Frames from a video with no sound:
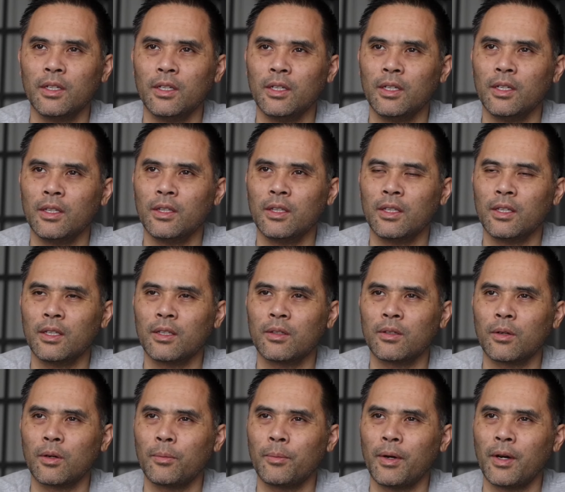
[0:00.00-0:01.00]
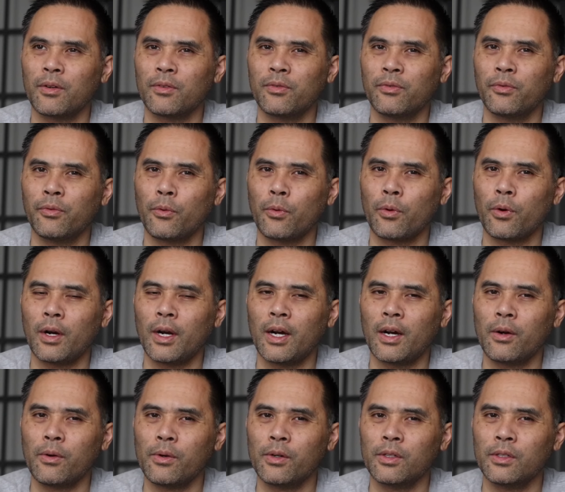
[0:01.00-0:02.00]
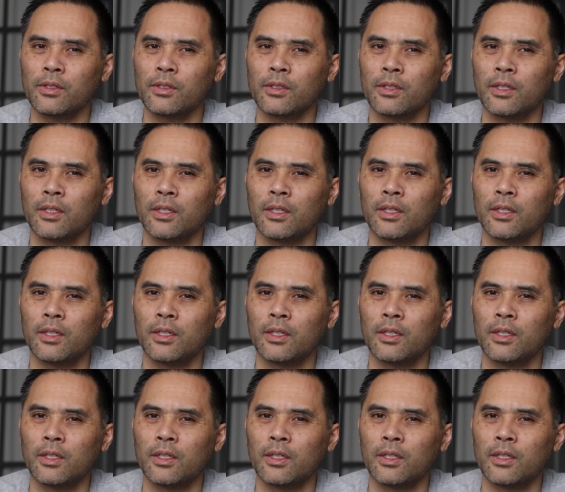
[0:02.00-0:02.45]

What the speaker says: I think they're about 4 hours,